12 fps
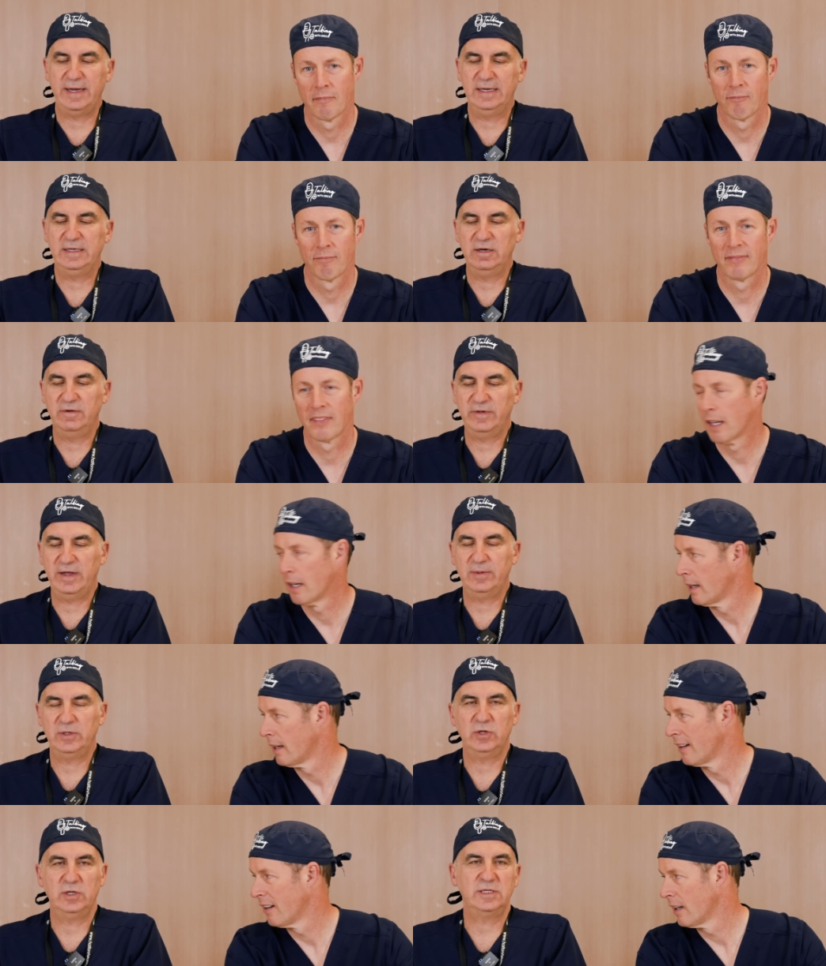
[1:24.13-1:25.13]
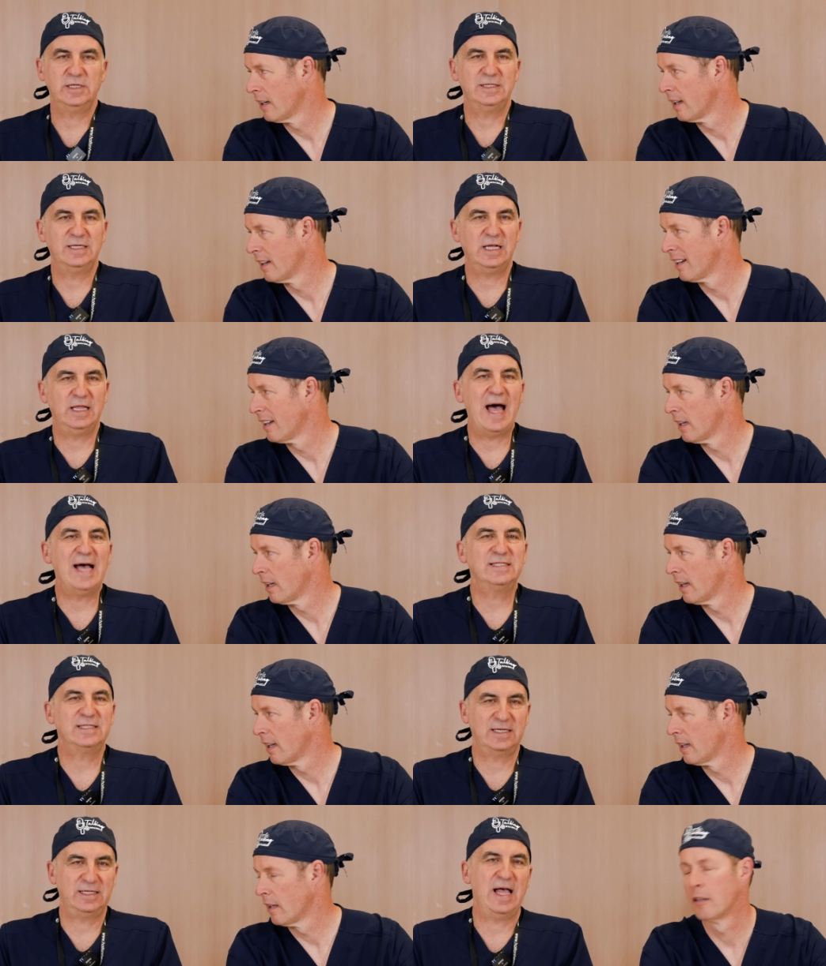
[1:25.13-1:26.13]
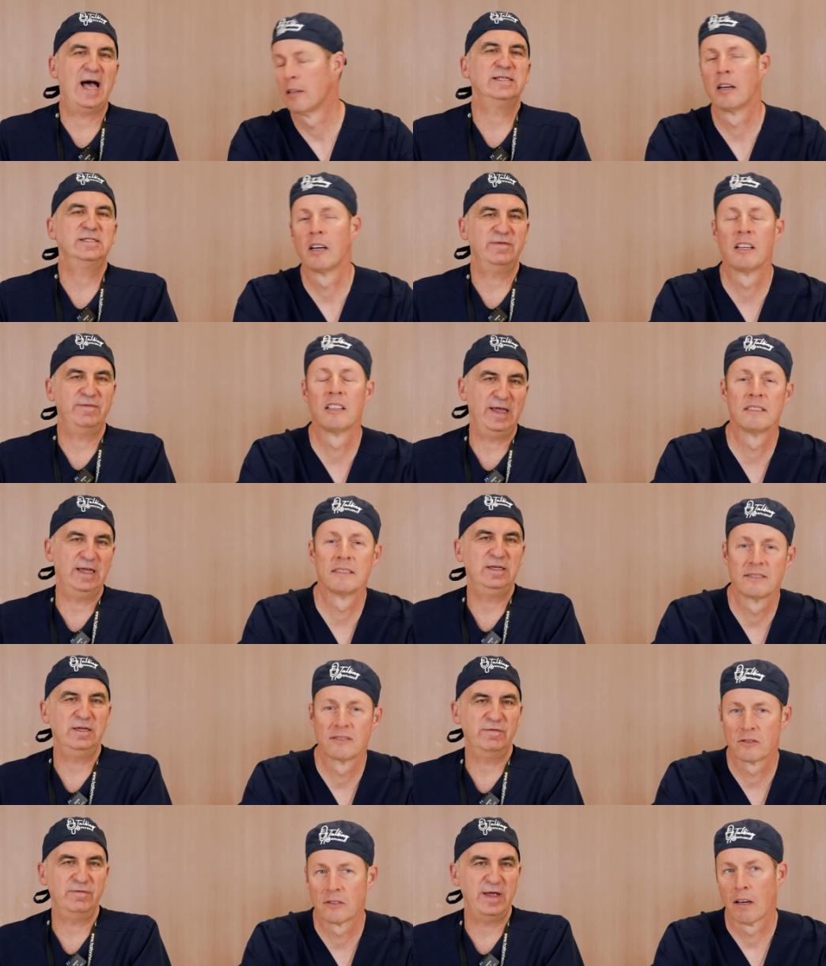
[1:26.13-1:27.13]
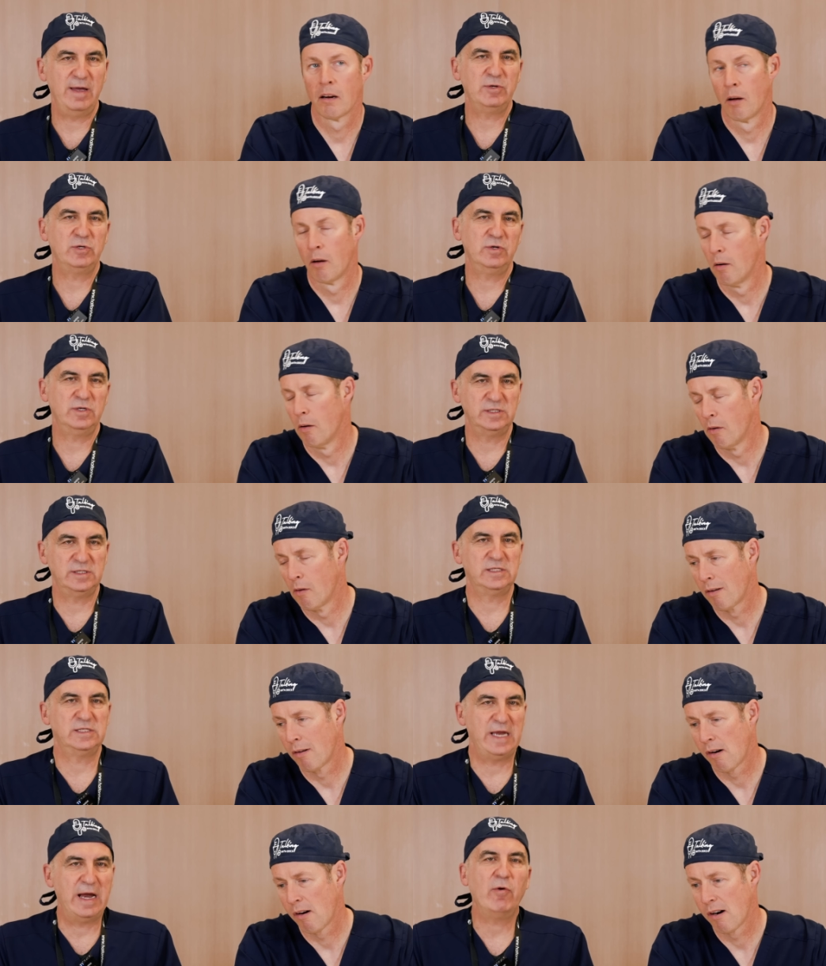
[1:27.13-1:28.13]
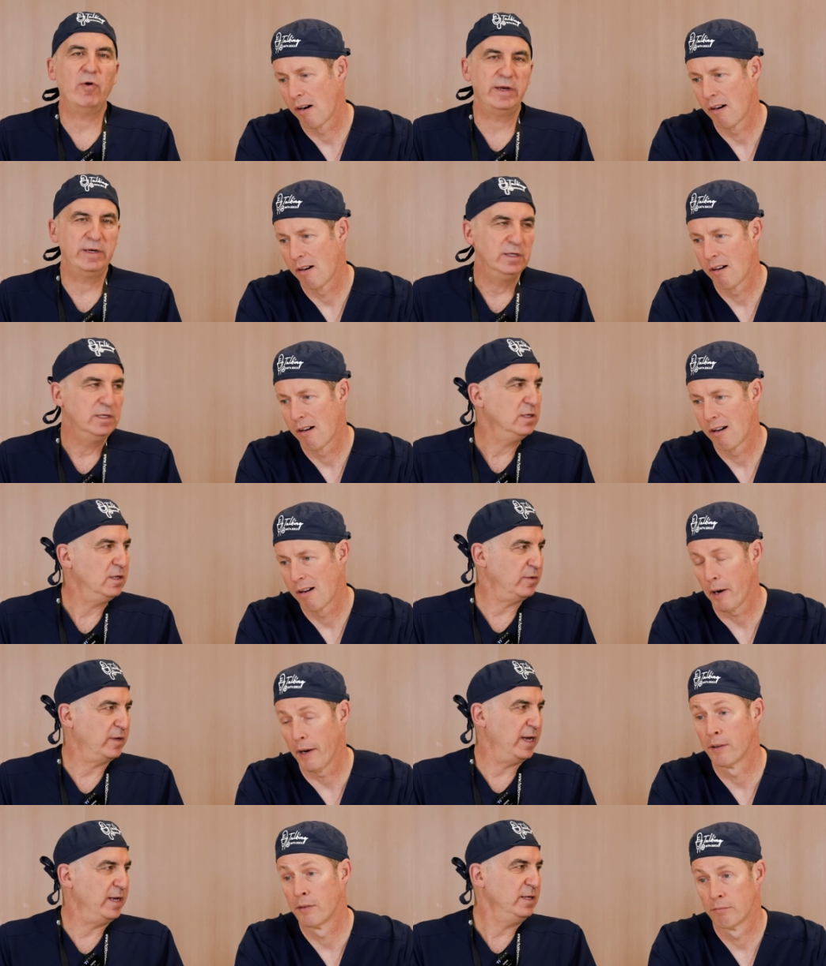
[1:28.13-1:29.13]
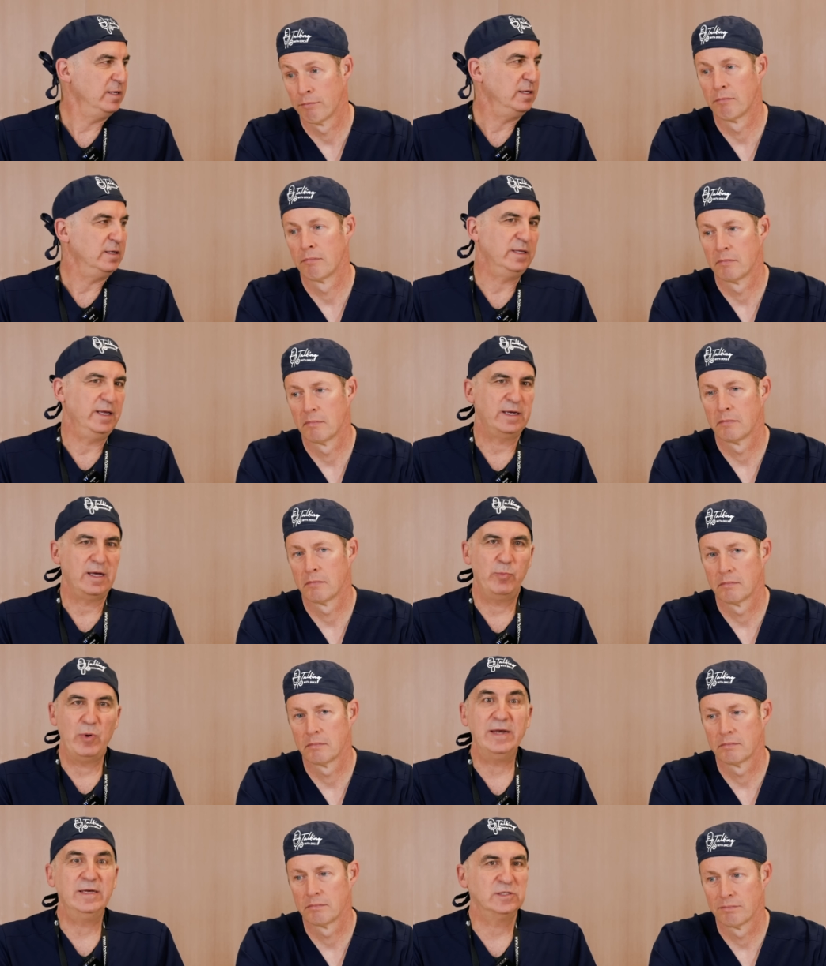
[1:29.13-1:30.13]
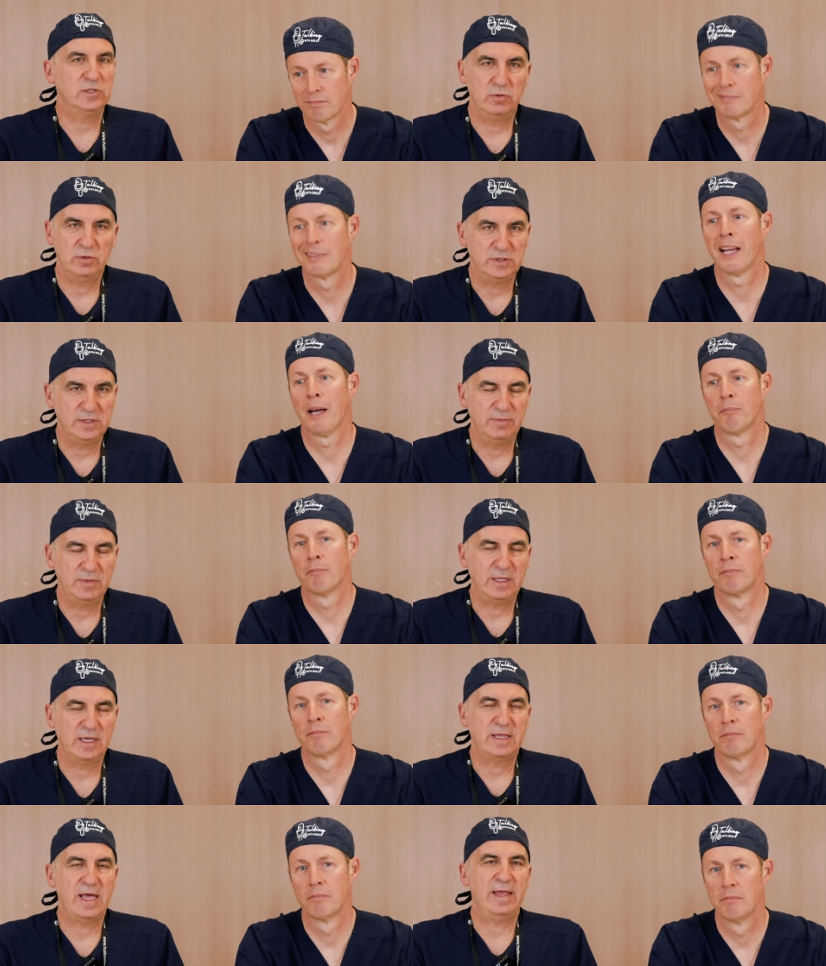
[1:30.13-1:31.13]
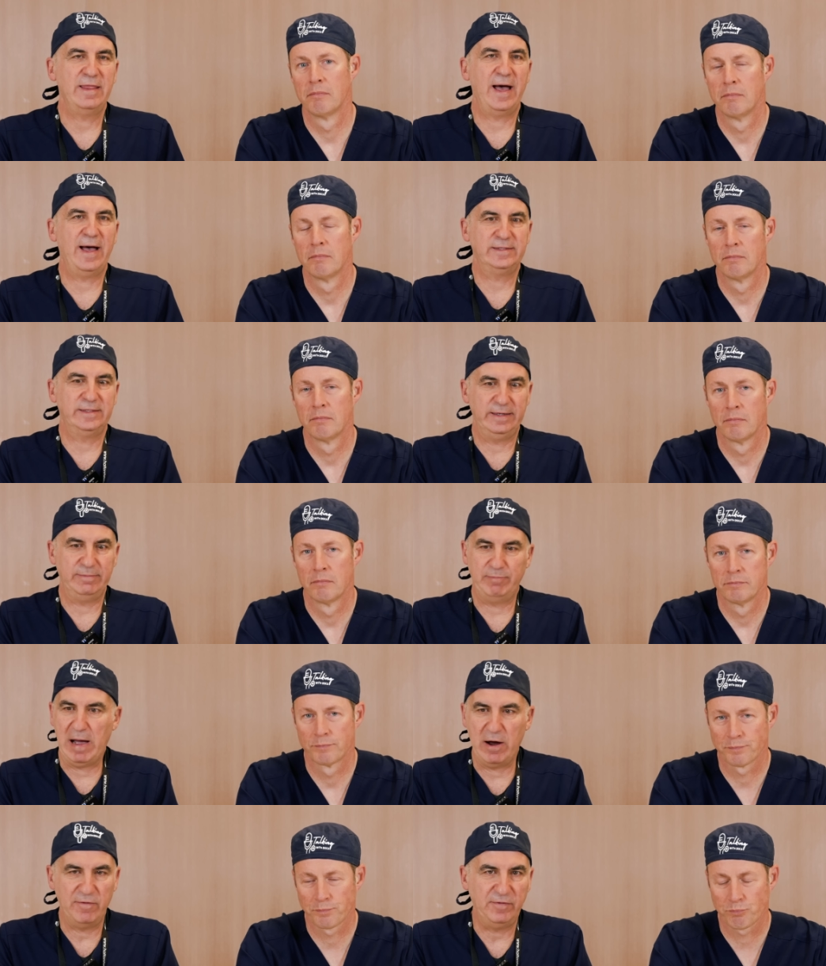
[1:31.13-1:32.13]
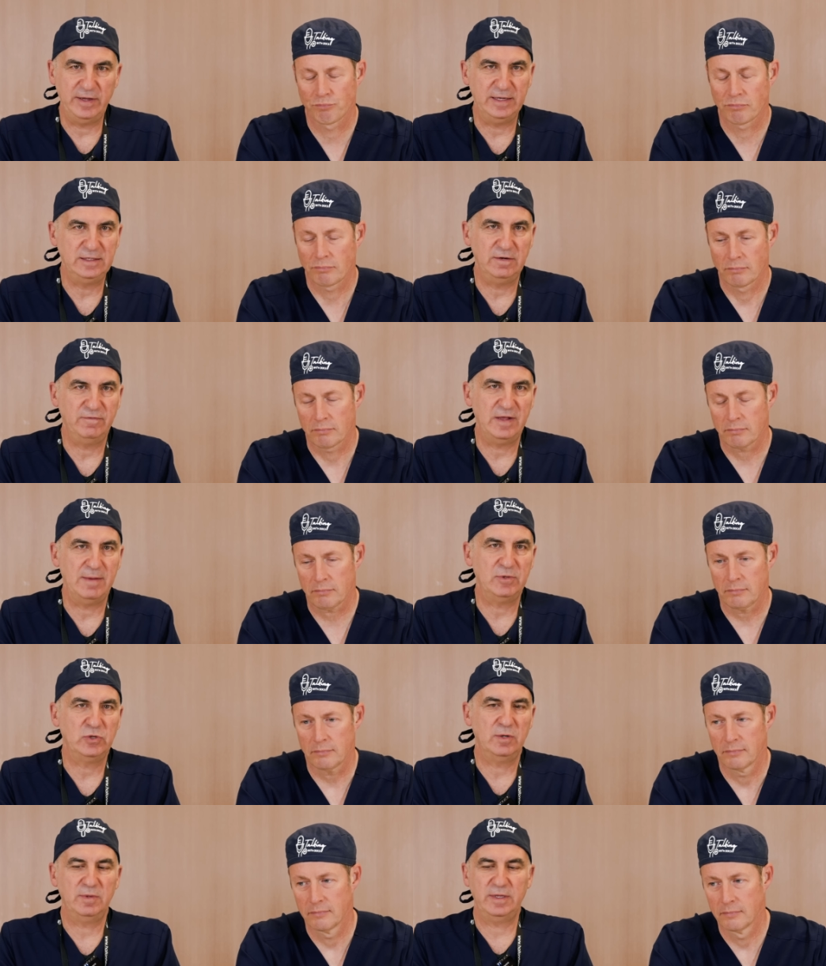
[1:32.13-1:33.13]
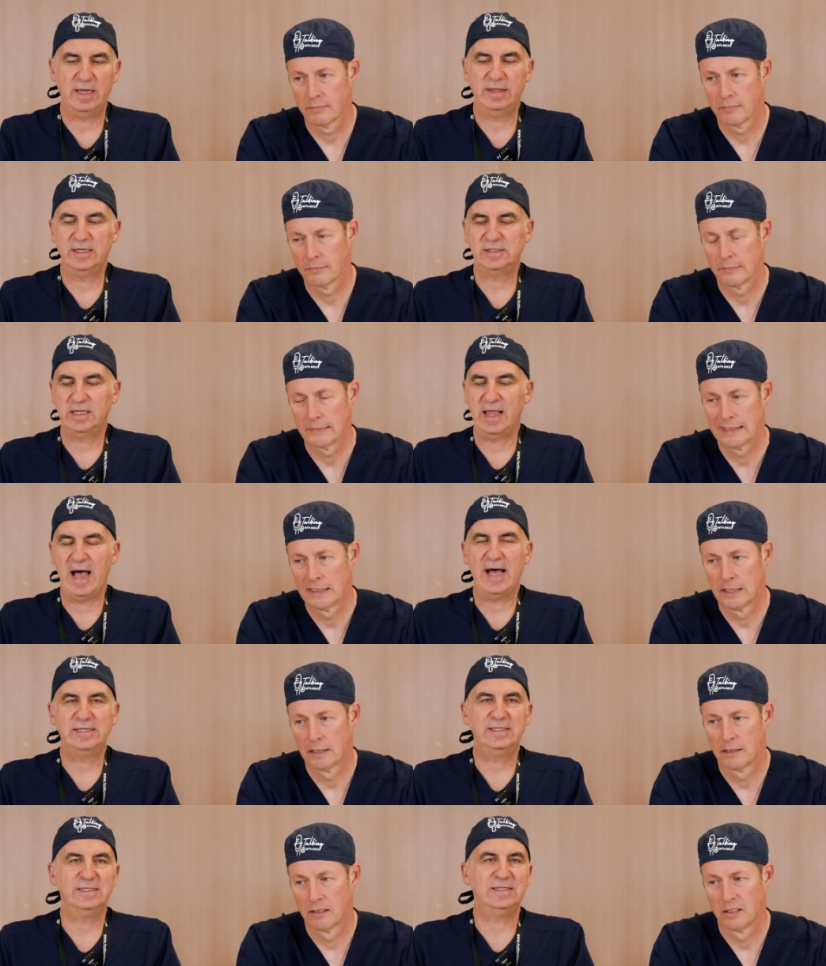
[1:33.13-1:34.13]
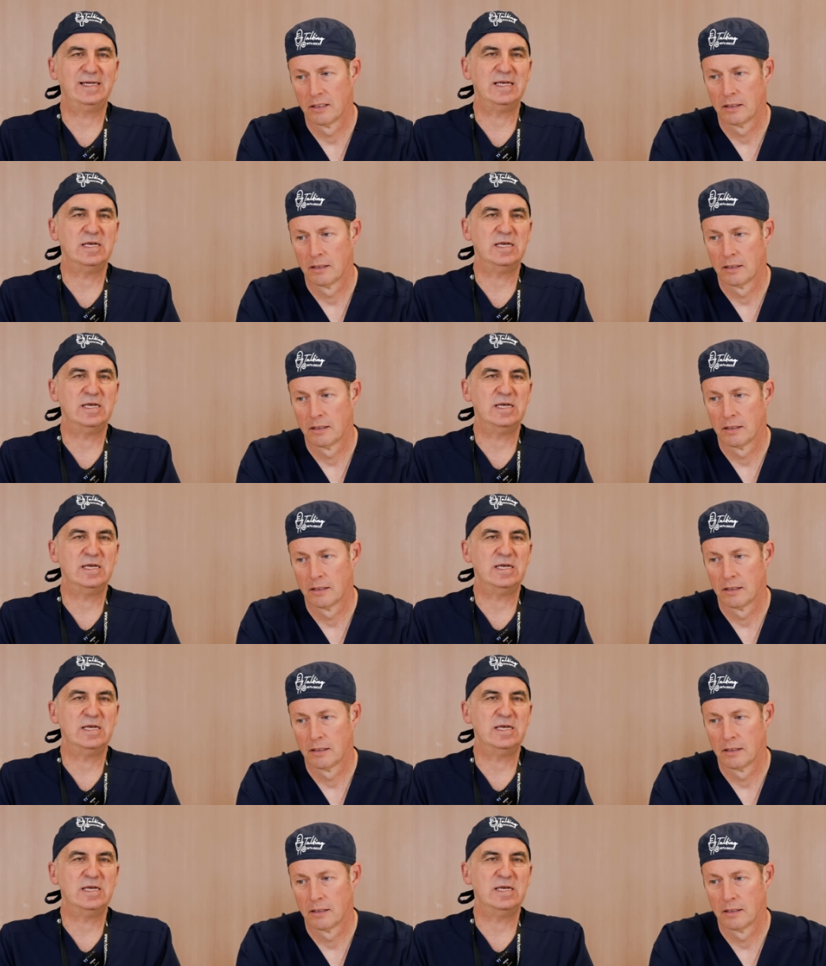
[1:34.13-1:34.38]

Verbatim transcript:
Speaker 1: anti-inflammatories because the classic class of anti-inflammatories is a steroid, okay? Right. Like a prednisone or yeah. something like that. That's a powerful anti-inflammatory. But then this class is a